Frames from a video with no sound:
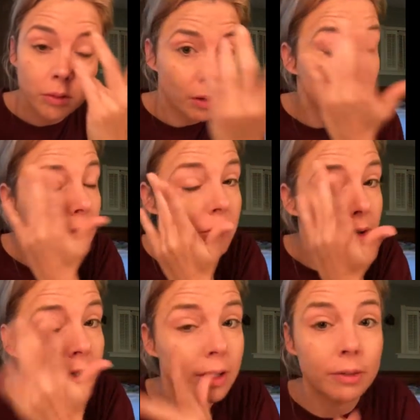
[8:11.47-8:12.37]
They were
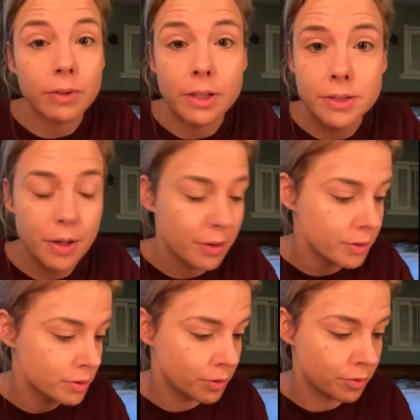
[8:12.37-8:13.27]
very clean when I
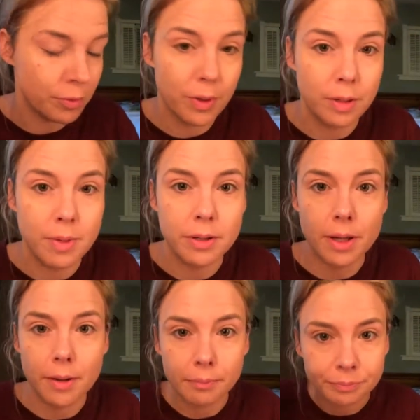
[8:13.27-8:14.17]
started, so if you're worried about
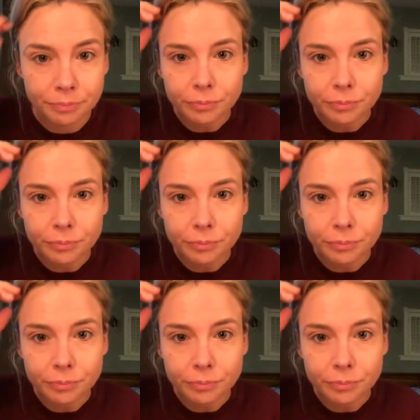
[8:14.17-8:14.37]
that.